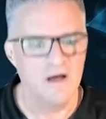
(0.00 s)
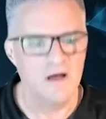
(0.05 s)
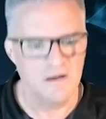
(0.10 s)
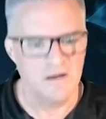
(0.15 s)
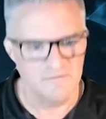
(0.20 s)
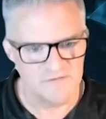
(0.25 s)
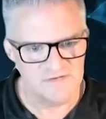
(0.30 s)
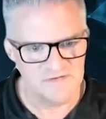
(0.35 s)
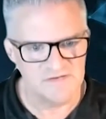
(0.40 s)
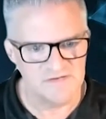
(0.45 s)

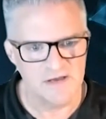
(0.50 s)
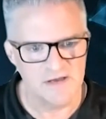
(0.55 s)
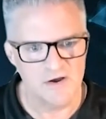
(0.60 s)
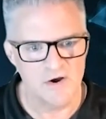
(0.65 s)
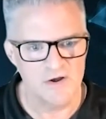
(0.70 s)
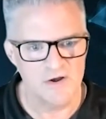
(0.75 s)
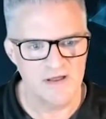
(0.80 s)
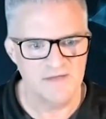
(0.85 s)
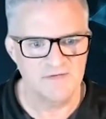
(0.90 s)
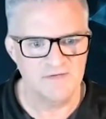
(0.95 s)
of the
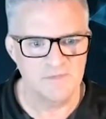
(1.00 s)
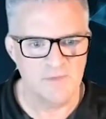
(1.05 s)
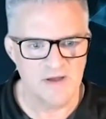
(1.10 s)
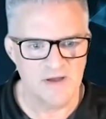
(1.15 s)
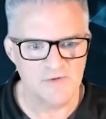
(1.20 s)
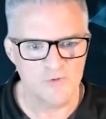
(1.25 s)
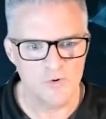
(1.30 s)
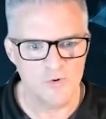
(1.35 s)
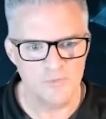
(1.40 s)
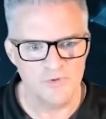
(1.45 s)
ZenGuard
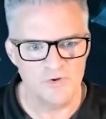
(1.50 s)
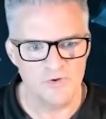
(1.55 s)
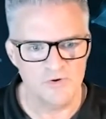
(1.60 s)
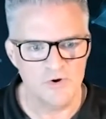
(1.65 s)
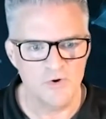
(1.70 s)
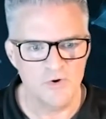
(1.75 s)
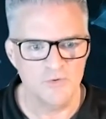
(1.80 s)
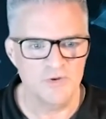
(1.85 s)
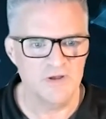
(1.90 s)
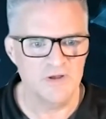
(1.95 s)
antimicrobial
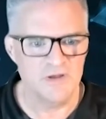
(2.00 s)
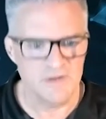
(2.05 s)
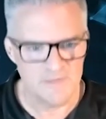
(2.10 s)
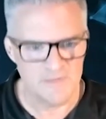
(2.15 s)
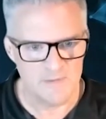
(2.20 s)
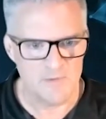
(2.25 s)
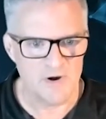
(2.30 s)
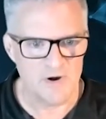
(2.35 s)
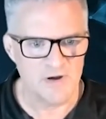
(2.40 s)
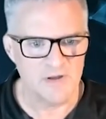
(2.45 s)
coating
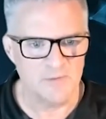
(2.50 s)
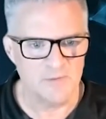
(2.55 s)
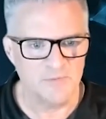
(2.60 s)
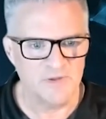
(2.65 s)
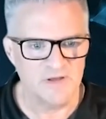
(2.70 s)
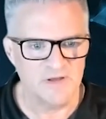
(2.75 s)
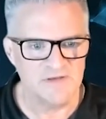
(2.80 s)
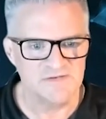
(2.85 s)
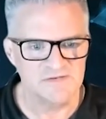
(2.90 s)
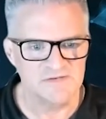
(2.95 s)
in the
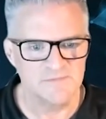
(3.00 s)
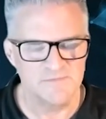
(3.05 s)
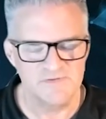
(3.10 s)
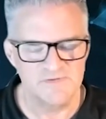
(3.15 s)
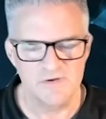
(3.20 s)
marketplace.